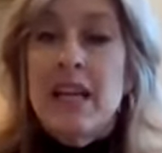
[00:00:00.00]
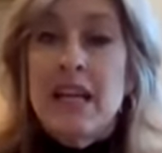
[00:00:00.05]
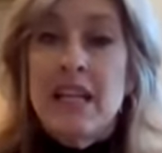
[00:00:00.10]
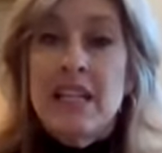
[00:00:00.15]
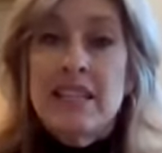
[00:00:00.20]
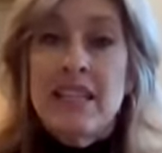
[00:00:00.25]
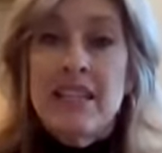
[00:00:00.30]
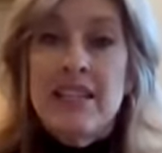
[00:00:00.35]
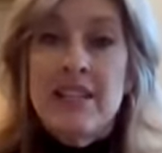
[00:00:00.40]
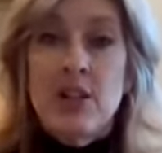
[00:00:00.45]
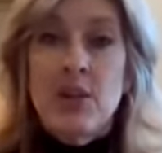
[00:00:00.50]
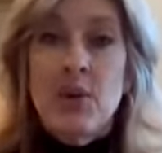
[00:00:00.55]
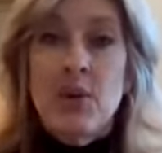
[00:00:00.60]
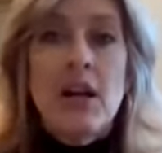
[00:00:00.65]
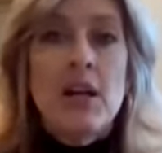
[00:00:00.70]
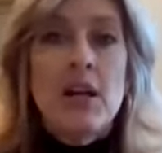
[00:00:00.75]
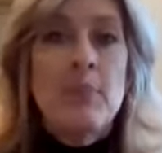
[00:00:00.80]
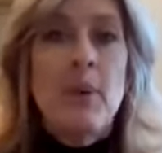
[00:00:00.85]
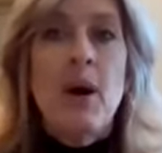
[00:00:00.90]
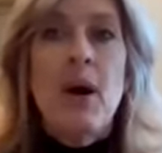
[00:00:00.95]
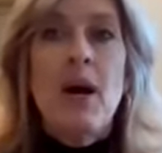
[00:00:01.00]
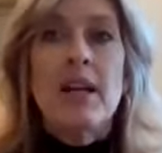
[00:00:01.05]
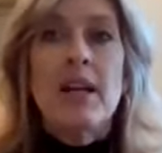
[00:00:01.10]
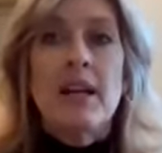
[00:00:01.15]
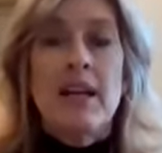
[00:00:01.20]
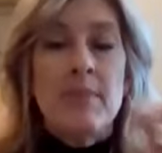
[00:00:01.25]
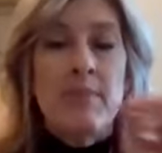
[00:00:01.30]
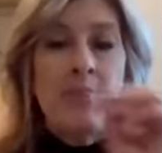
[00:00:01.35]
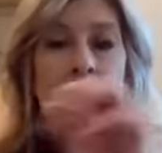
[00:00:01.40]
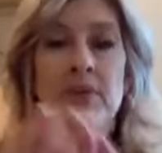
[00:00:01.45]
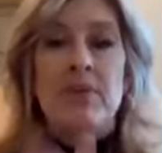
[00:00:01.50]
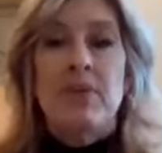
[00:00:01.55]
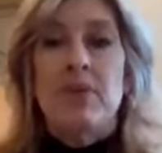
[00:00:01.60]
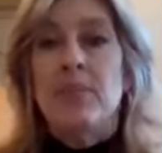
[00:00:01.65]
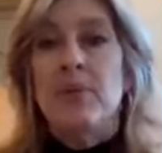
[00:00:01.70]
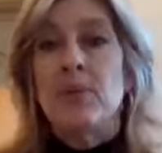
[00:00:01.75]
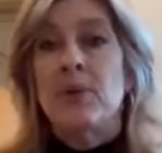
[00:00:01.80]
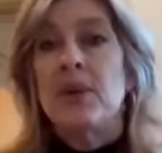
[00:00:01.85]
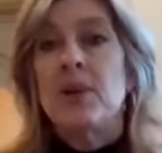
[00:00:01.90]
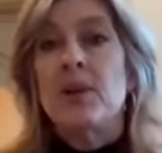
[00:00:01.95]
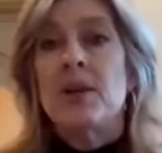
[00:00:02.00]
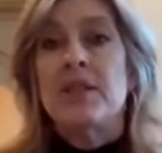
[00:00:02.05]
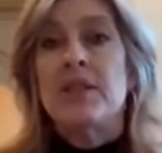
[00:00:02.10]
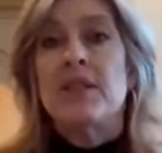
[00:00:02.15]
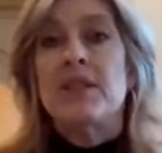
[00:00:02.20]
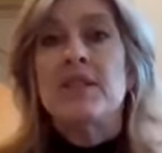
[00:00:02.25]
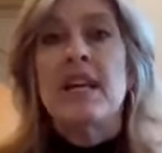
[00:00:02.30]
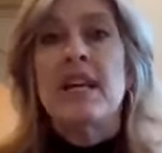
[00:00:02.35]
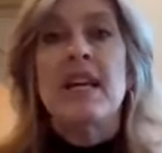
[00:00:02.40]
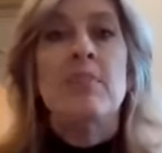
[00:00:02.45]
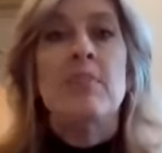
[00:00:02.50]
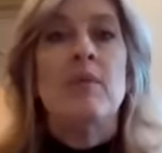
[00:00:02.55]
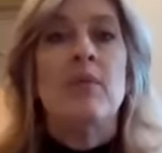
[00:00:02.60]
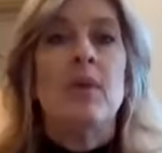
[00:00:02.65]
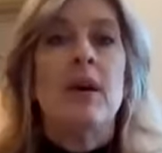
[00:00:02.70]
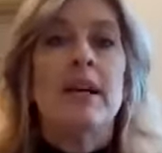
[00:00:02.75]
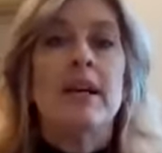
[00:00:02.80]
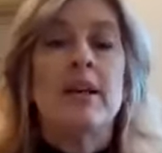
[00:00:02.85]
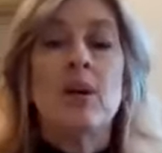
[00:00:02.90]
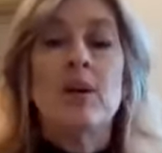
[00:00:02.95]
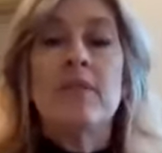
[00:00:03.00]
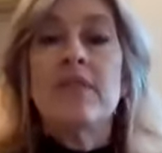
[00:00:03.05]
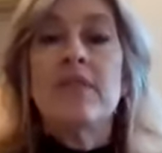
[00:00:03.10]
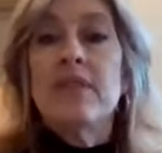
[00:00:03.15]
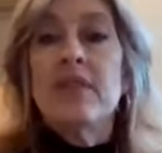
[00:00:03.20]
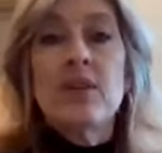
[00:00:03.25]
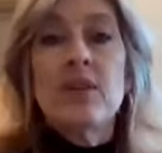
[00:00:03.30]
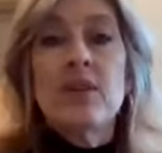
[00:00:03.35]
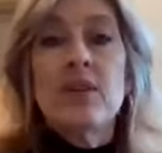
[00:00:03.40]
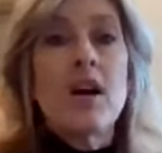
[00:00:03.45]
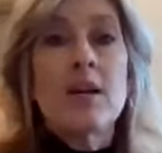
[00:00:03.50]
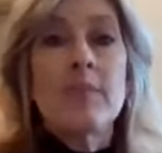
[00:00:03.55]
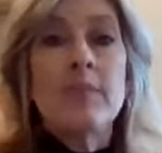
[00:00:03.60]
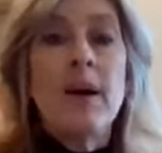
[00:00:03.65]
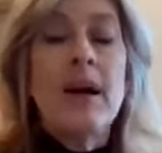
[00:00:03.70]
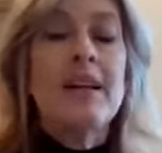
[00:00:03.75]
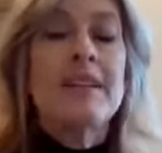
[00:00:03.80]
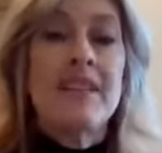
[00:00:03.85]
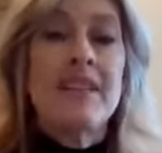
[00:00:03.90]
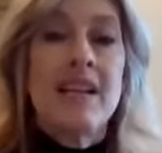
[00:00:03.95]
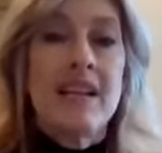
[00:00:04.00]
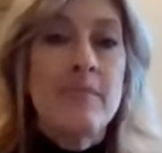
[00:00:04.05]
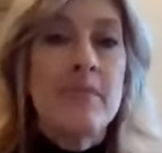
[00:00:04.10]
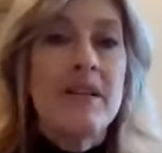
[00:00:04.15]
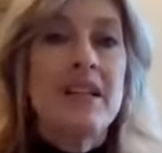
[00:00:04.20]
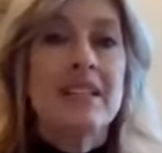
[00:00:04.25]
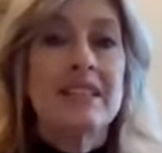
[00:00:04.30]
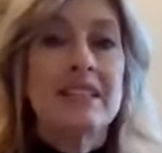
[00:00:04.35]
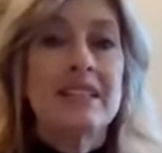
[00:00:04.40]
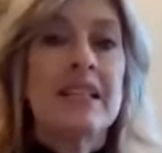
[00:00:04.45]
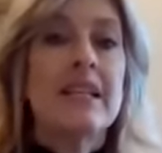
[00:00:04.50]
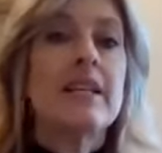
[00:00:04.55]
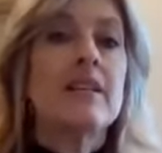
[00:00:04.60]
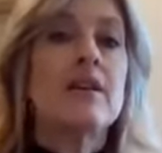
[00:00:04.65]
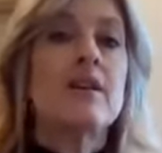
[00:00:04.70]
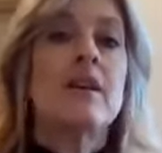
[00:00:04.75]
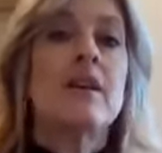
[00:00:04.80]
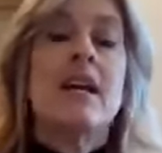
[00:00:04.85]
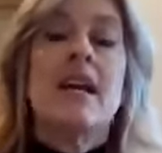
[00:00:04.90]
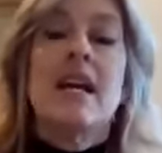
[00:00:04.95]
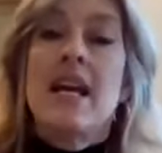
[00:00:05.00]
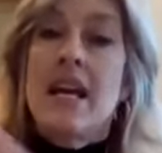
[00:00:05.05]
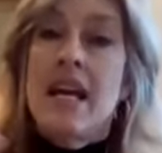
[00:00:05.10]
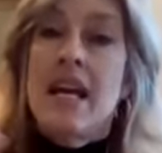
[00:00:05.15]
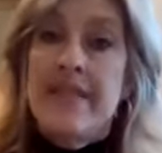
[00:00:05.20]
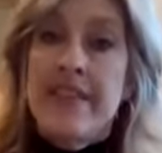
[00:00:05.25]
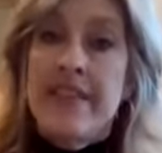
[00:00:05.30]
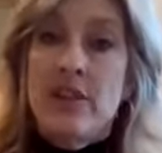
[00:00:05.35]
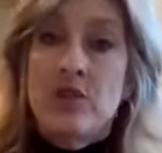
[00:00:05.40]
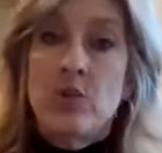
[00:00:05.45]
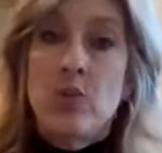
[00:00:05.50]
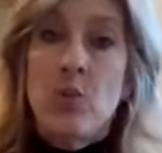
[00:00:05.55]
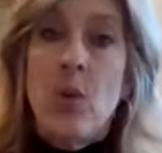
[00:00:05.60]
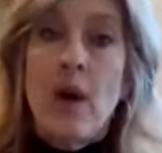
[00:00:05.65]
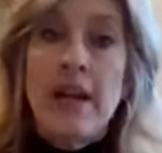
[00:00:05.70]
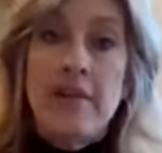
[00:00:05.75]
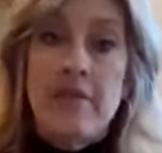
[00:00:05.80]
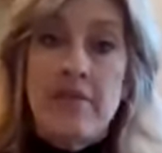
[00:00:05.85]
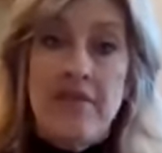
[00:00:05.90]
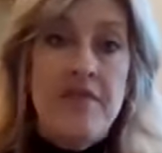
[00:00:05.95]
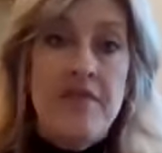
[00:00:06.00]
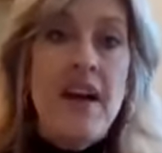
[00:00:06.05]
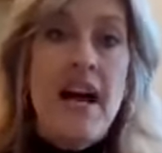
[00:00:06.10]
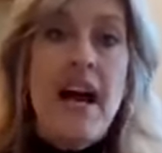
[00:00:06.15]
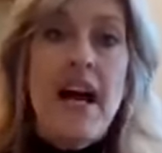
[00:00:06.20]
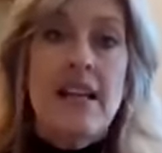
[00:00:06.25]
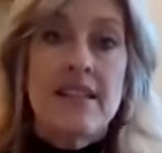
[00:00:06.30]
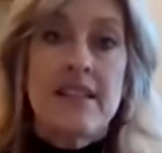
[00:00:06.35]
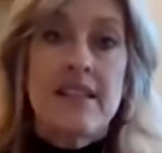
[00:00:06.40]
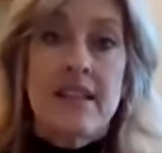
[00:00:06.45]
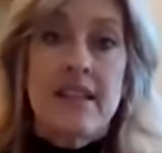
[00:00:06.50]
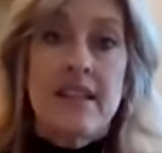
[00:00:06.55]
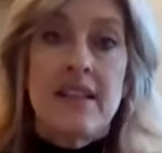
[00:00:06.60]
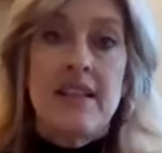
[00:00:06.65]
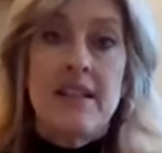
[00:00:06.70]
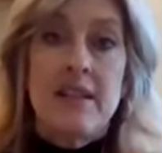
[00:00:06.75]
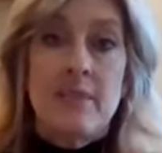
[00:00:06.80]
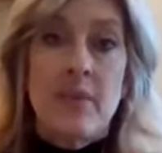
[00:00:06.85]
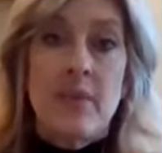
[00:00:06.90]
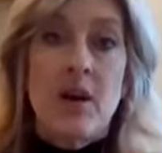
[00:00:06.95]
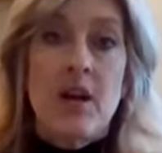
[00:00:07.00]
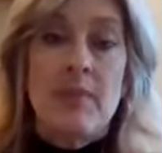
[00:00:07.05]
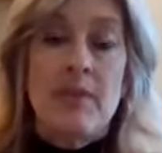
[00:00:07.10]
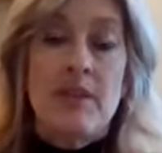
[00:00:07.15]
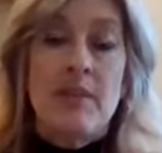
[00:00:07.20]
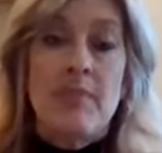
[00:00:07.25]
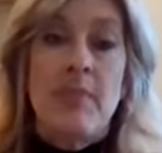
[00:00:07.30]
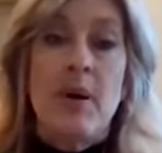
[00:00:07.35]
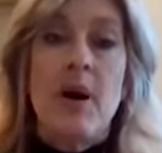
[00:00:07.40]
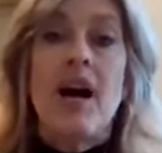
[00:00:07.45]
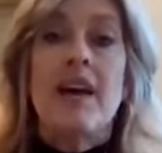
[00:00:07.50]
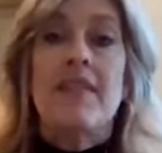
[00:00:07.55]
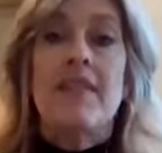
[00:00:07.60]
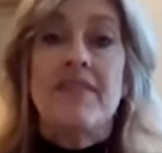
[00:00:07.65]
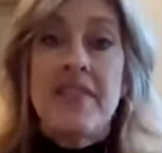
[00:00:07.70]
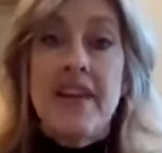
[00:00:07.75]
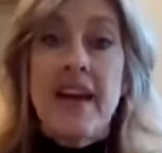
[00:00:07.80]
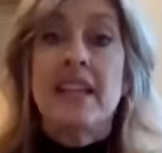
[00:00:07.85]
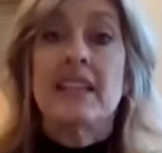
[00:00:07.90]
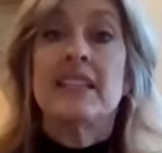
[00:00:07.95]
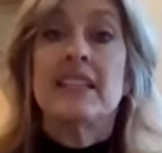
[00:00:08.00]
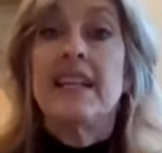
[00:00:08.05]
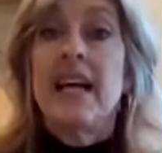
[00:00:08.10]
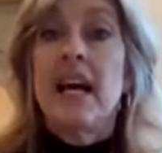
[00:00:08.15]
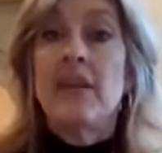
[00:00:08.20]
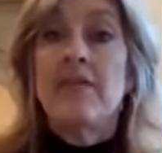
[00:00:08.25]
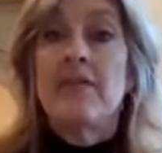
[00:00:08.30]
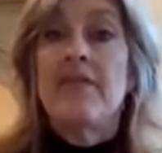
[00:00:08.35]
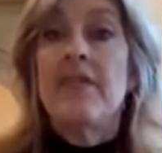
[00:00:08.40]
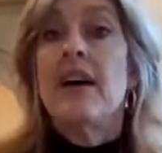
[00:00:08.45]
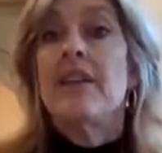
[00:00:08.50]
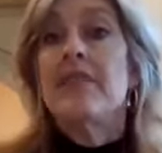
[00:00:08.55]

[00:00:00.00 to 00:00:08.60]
It's in the crock pot. I put the pork on the table. I go over to the crock pot 10 minutes later, and there's white fat in the bottom of the pot. That's fat.